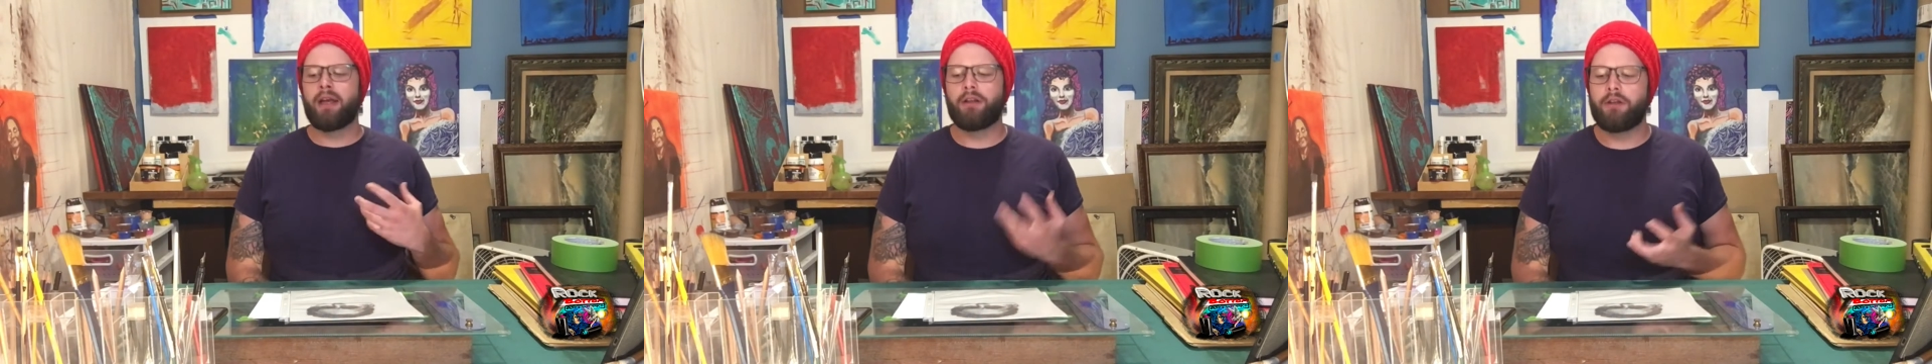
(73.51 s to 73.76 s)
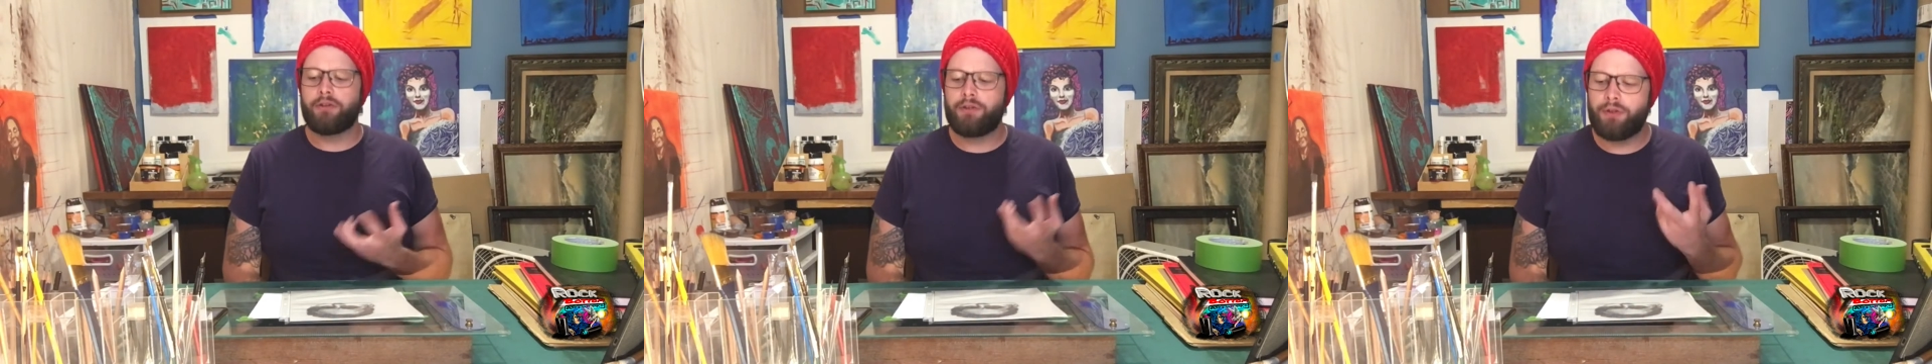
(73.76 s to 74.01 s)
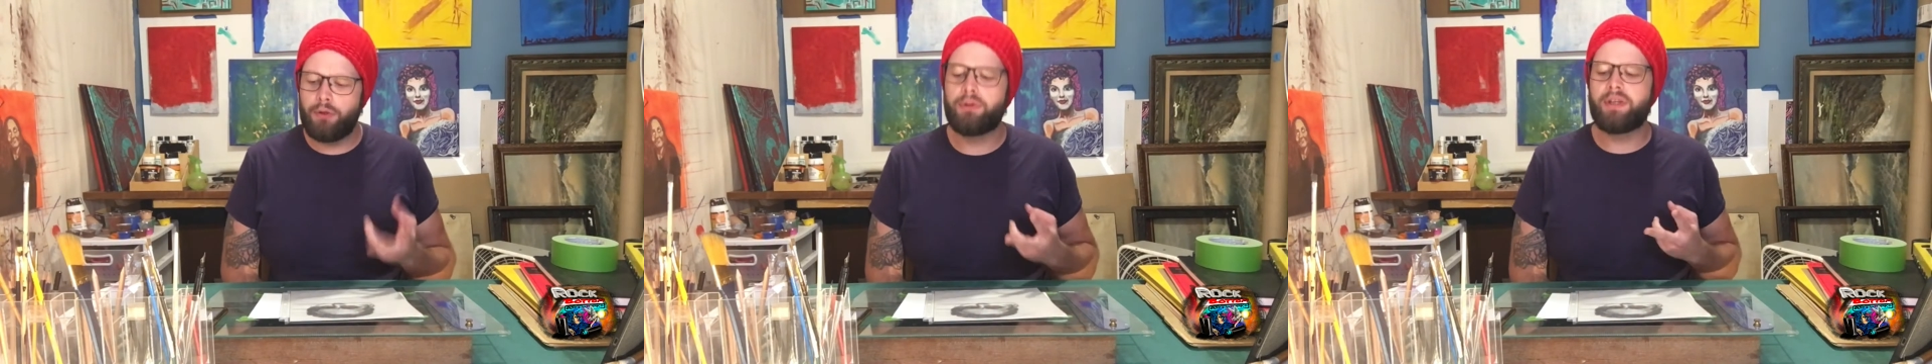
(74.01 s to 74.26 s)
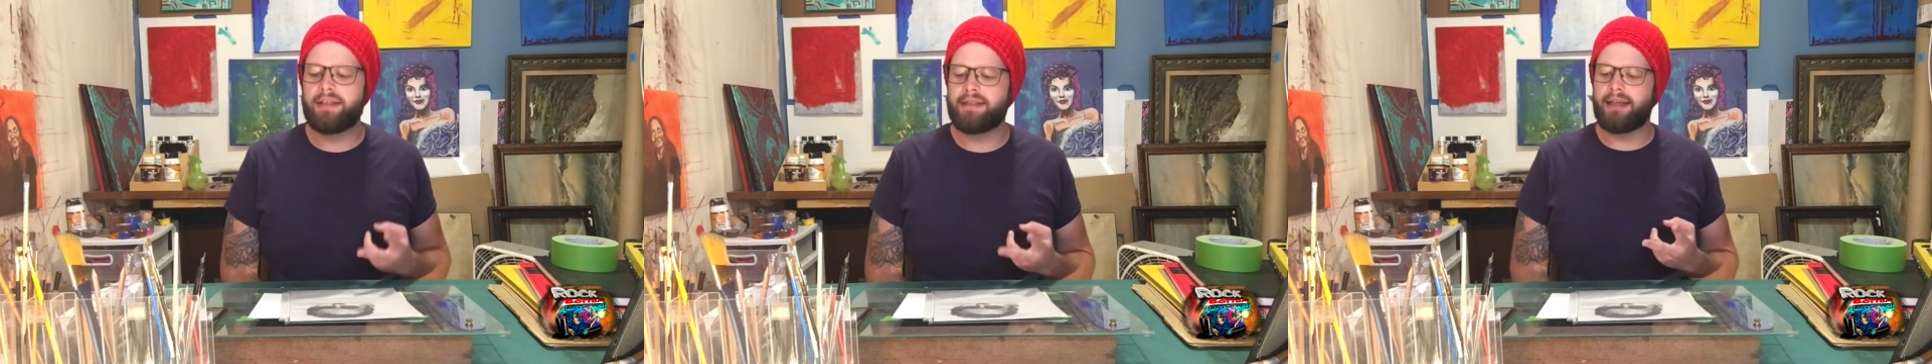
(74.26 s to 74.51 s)
And there's
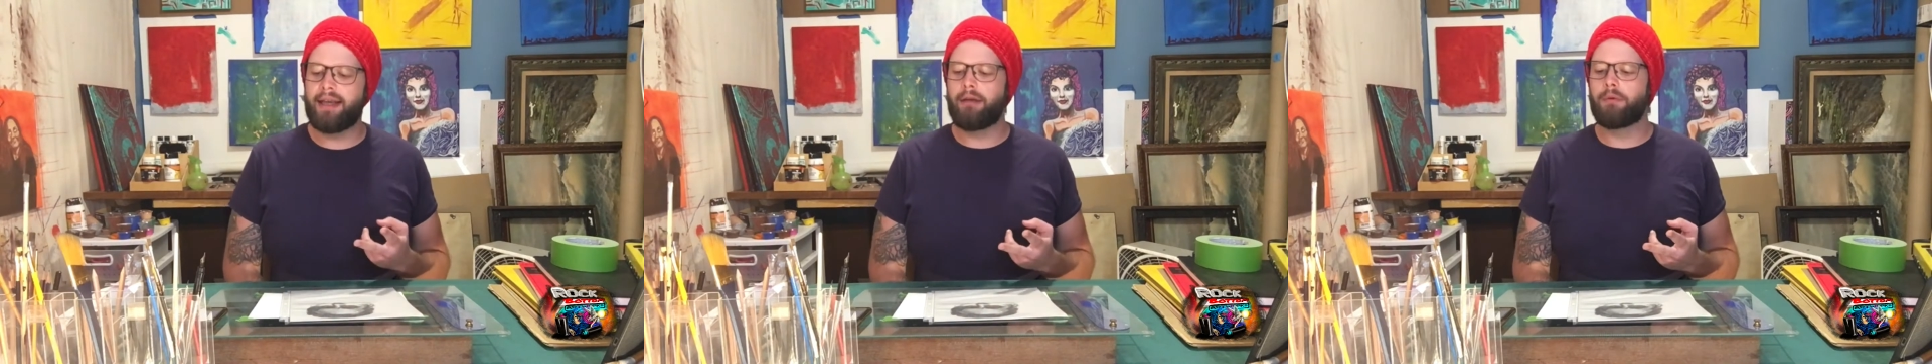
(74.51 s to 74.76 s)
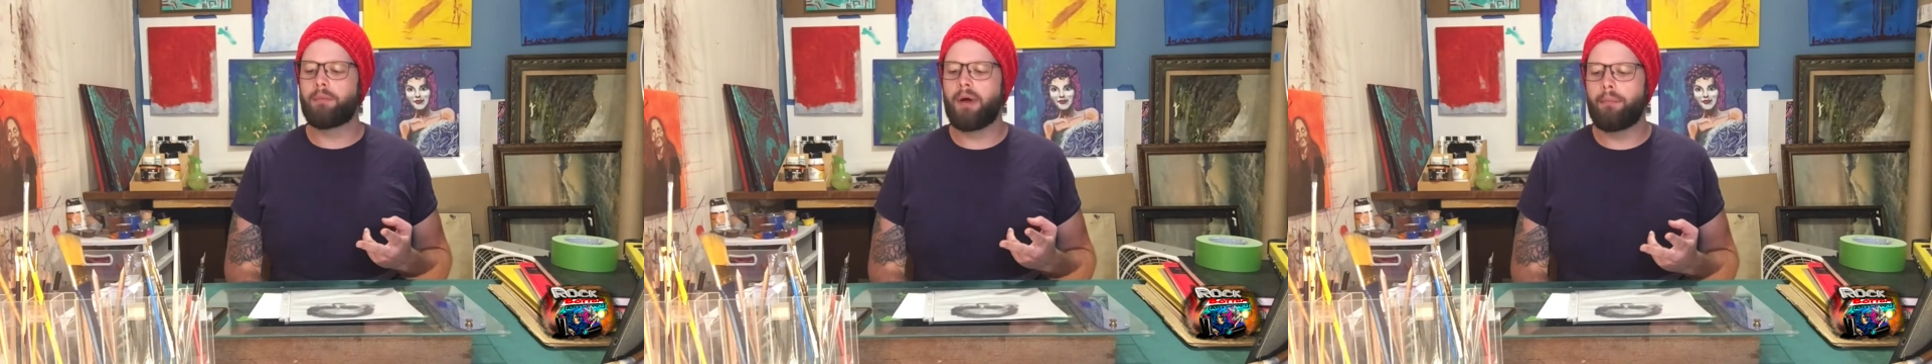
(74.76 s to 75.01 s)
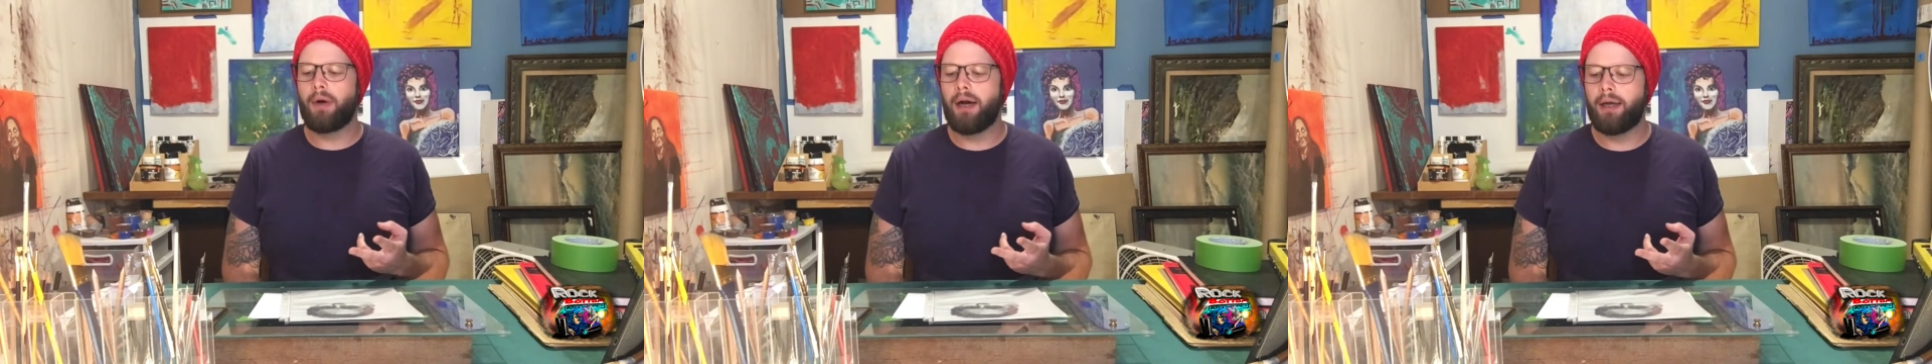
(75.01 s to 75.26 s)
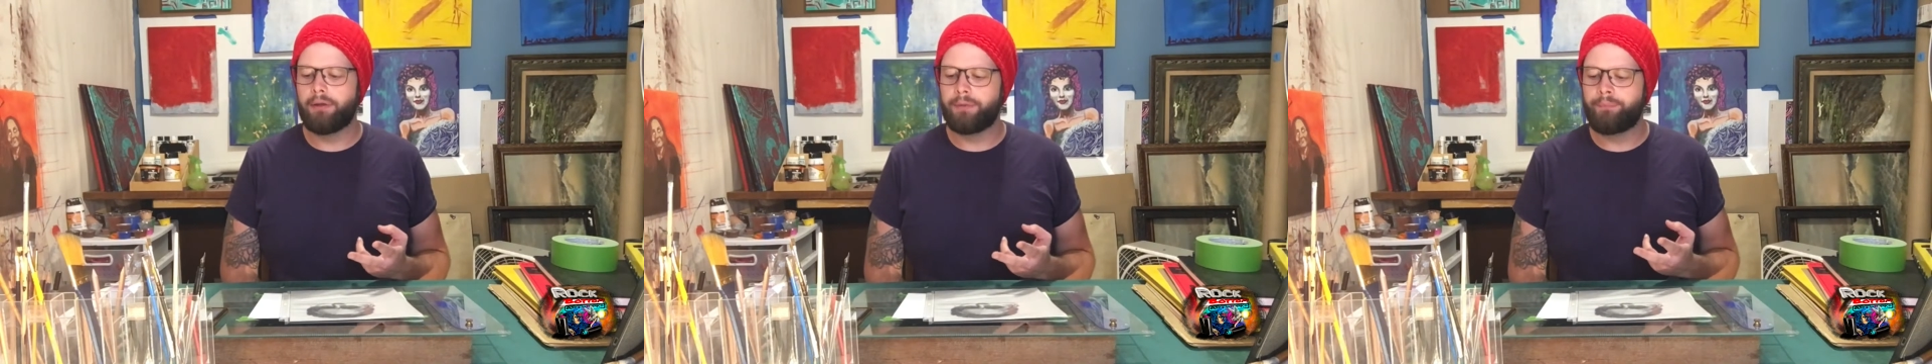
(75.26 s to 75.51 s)
two things that came to my
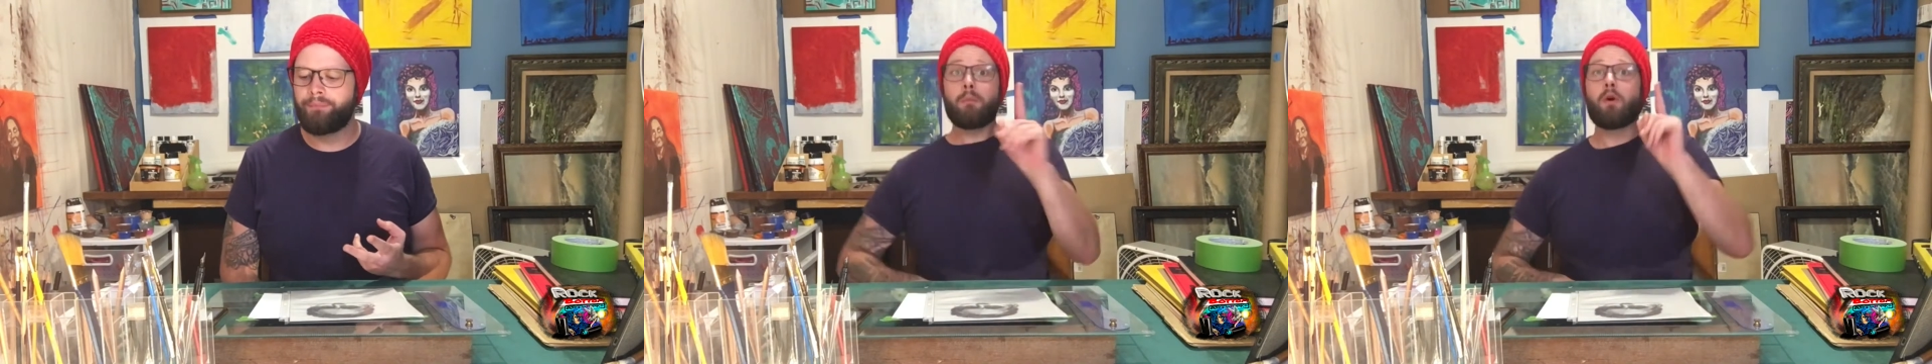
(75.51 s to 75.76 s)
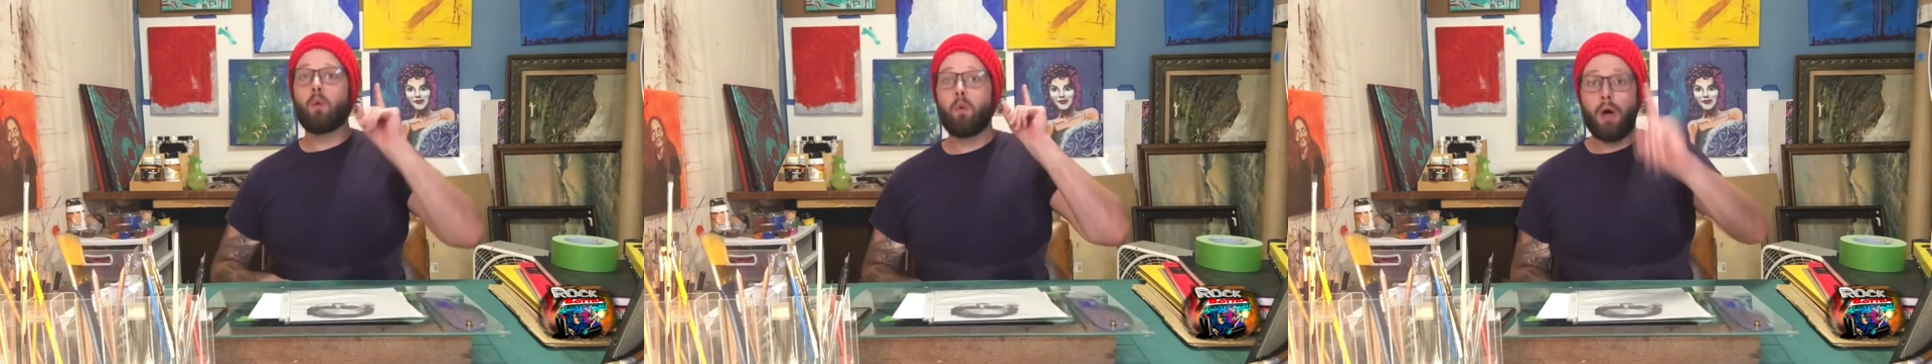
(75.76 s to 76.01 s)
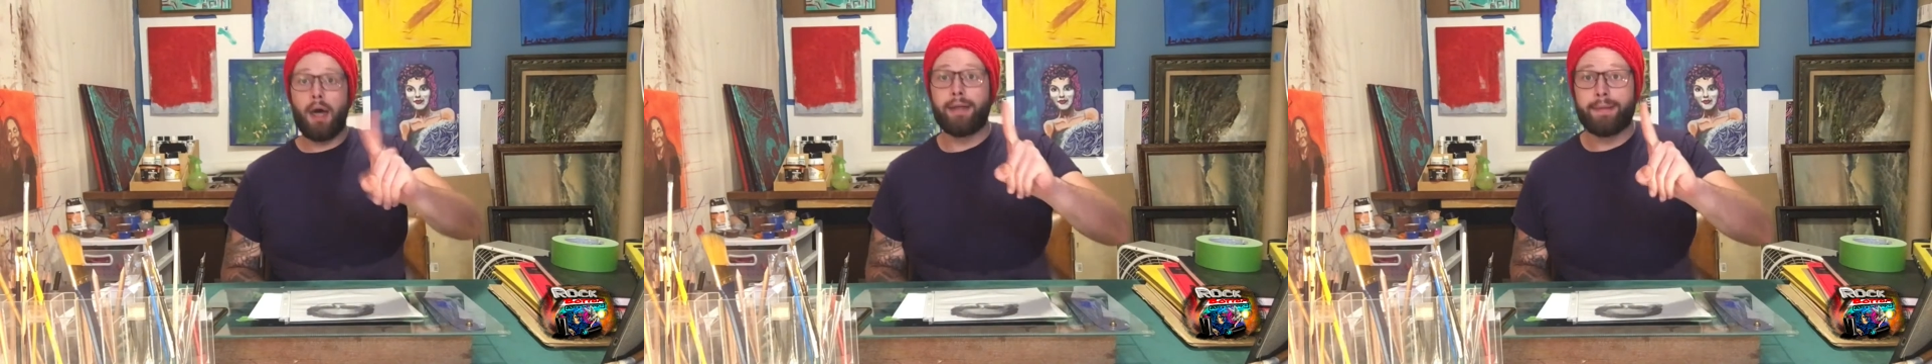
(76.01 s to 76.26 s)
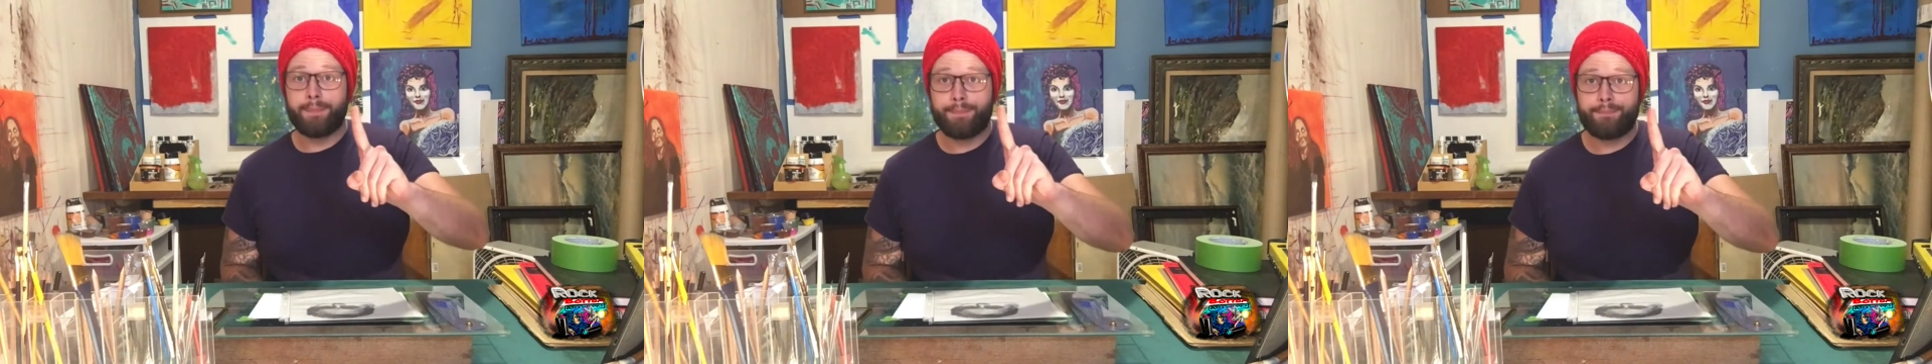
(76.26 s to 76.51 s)
mind. Number
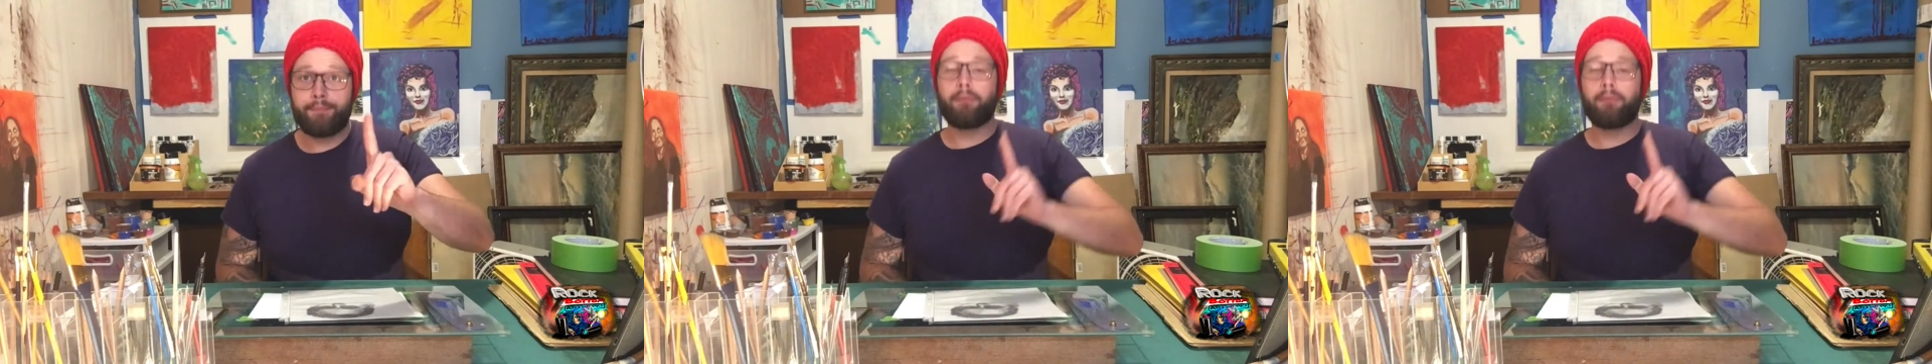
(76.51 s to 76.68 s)
one,